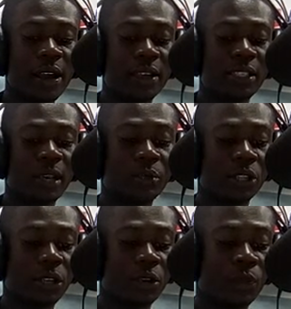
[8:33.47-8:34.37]

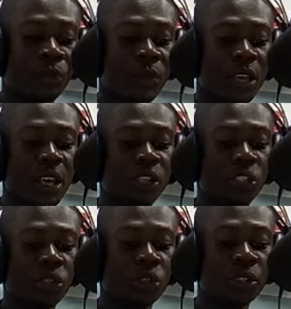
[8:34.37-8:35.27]
exceptional. He
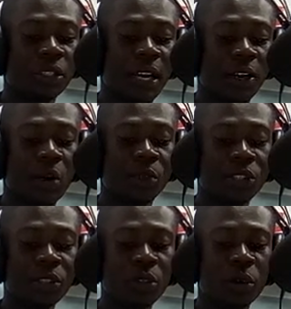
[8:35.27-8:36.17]
assured that the
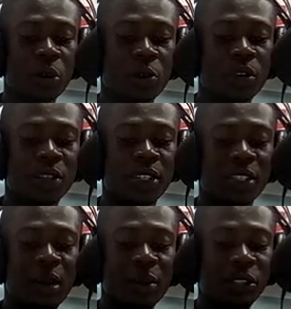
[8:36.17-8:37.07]
Commission was
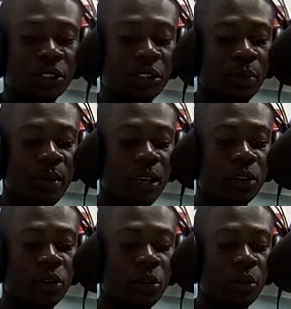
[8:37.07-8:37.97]
determined to make
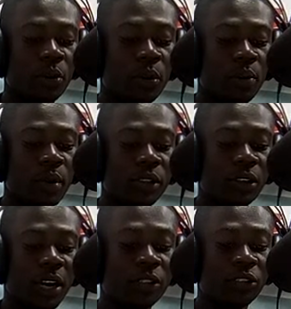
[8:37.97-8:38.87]
no
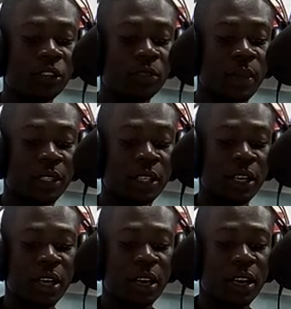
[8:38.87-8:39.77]
major adjustment
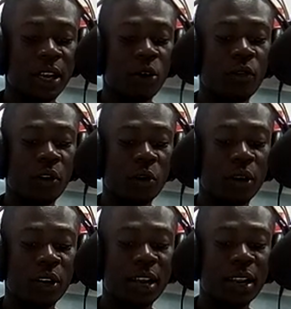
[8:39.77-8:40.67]
in the
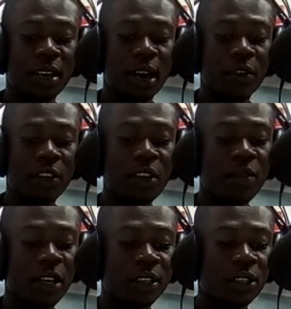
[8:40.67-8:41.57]
overall calendar of
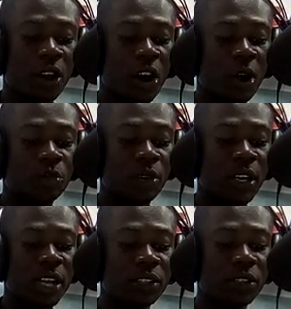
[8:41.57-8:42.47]
events up to
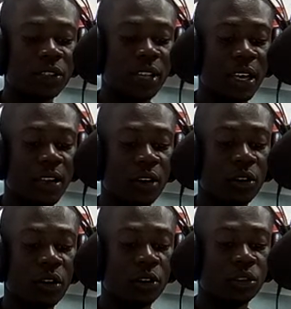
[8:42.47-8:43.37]
Elections Day on
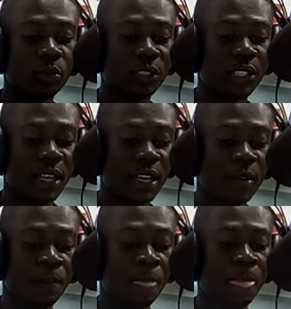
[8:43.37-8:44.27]
October 10.
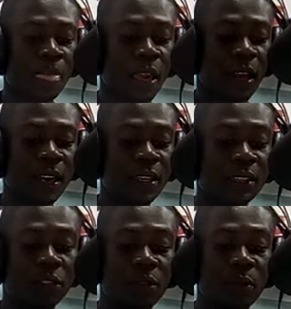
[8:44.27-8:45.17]
The
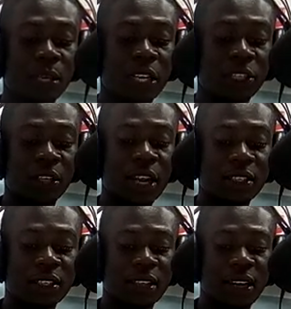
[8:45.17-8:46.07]
candidate nomination
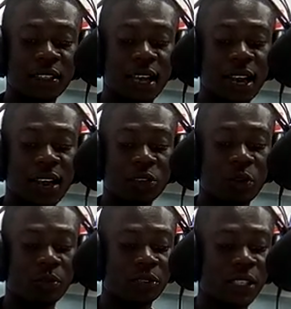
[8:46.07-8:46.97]
exercise allows
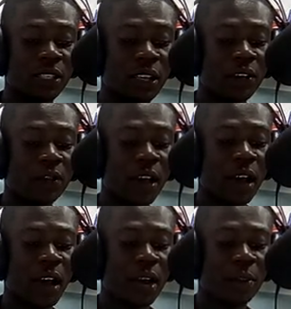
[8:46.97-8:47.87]
representative
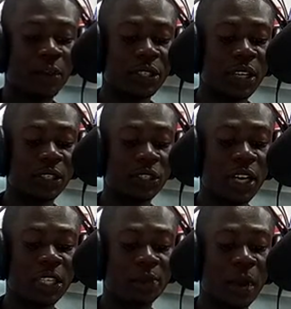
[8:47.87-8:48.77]
and presidential
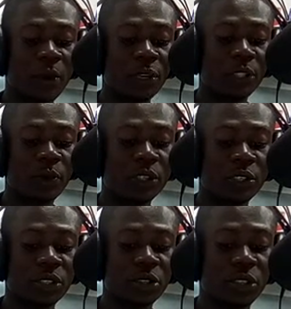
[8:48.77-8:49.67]
aspirants
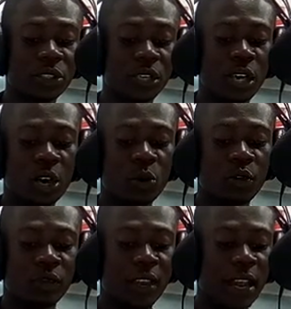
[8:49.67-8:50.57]
registered
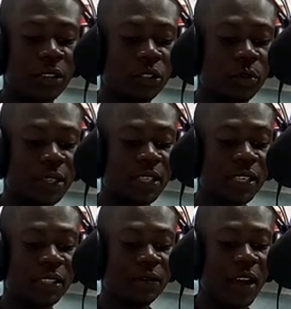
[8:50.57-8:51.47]
with NEC to be
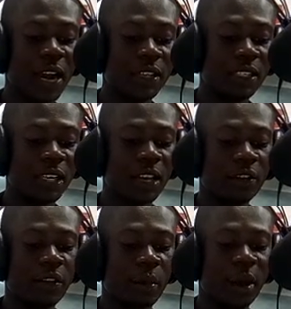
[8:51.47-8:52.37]
certified
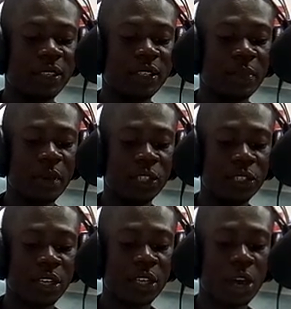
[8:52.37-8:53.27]
for
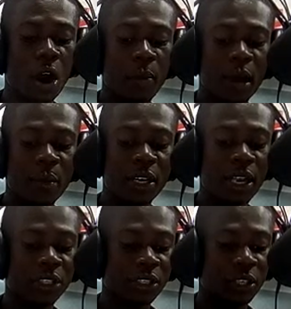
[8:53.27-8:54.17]
participation in the upcoming
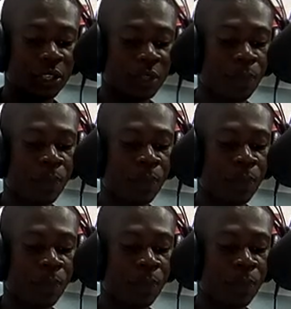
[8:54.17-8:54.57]
elections.